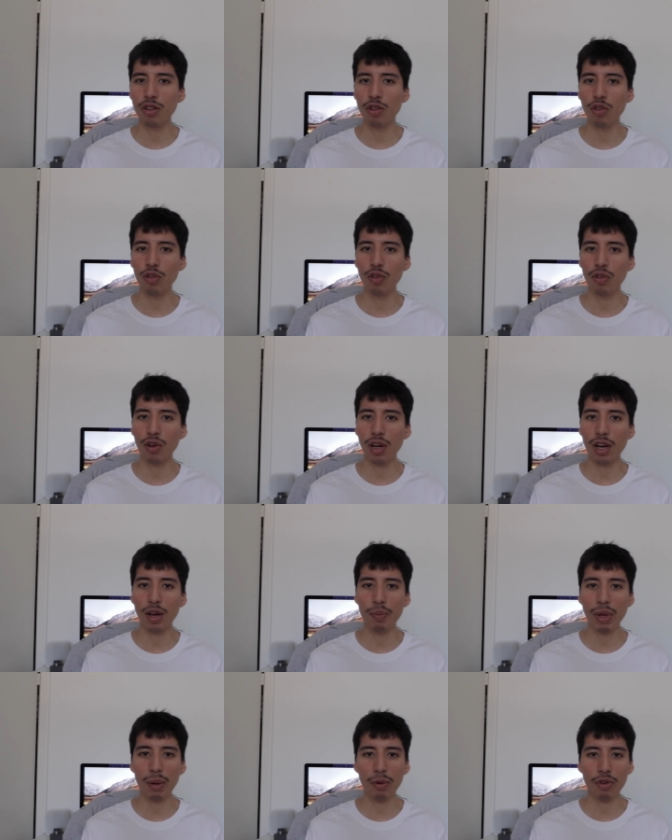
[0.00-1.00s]
to
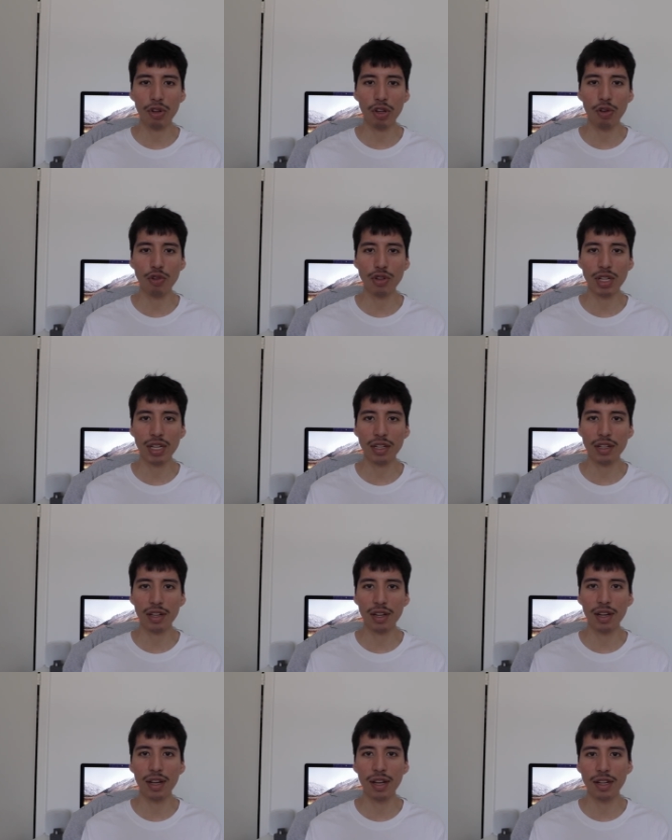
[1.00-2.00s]
uh, be able to use this.
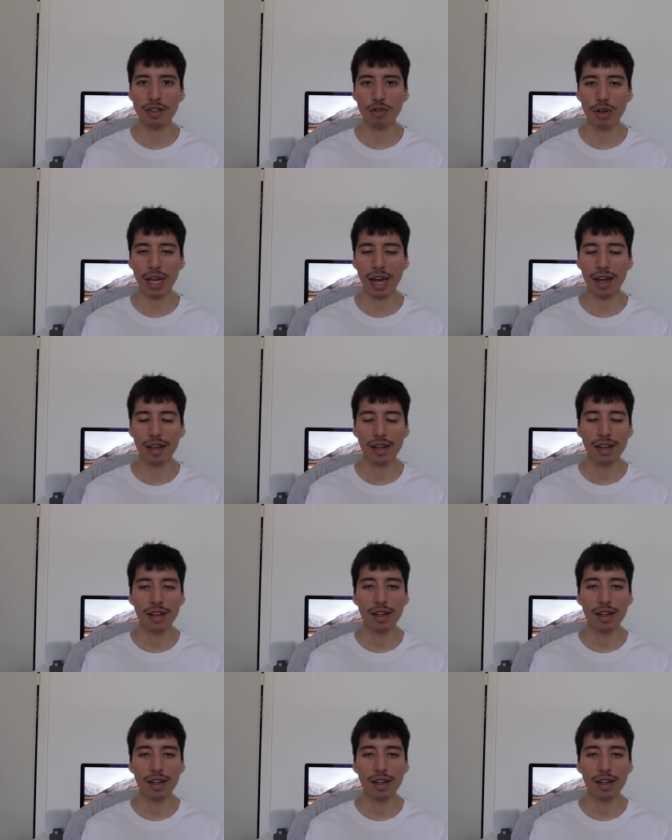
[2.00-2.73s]
Uh, so yeah,